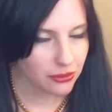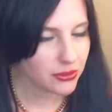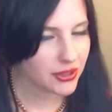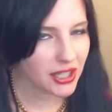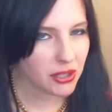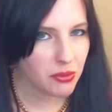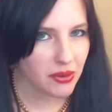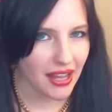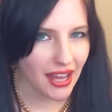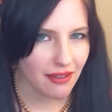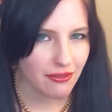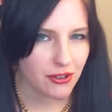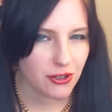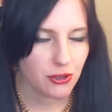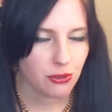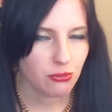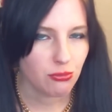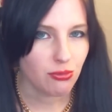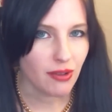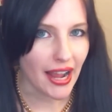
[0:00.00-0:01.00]
don't think we have a
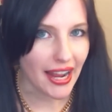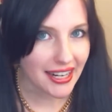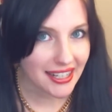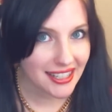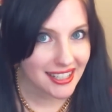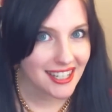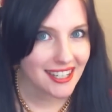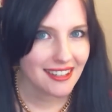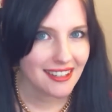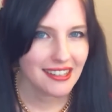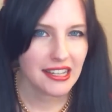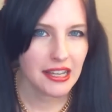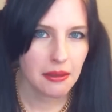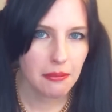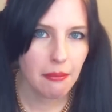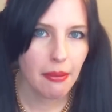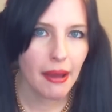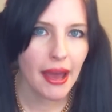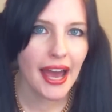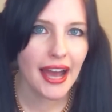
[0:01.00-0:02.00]
direct
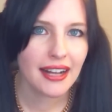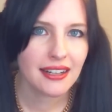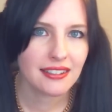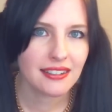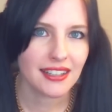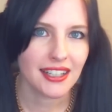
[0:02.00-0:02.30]
impact.